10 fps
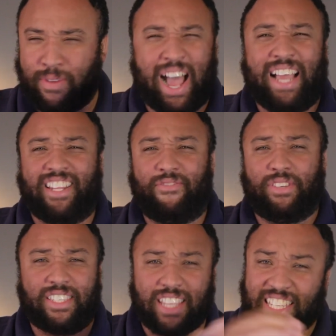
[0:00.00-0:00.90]
I
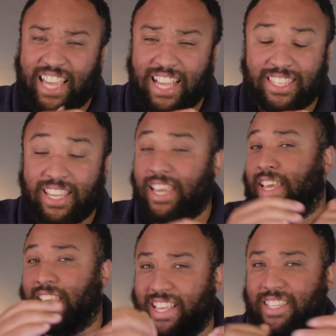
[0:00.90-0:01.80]
definitely say yes.
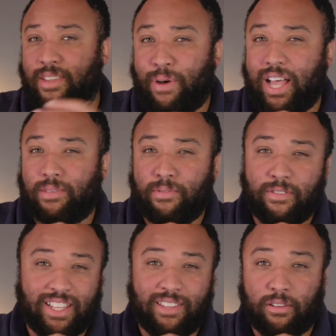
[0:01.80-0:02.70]
Is it possible
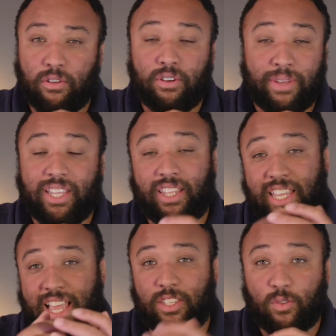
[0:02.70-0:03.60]
in the, going to be in the
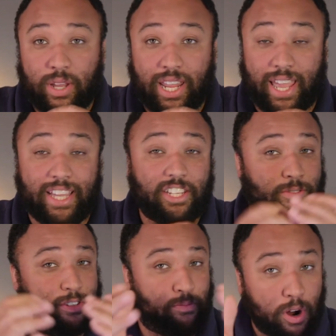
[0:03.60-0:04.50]

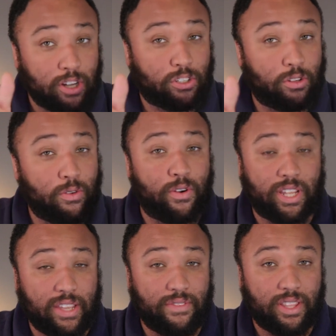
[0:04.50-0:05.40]
S1H Mark II or
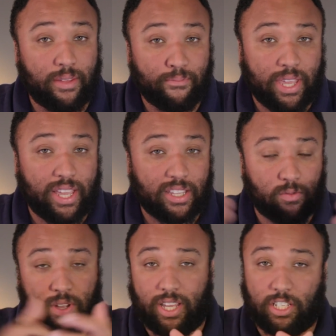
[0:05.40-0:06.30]
even the
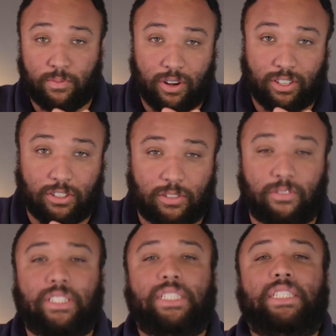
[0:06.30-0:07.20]
BS1H Mark II?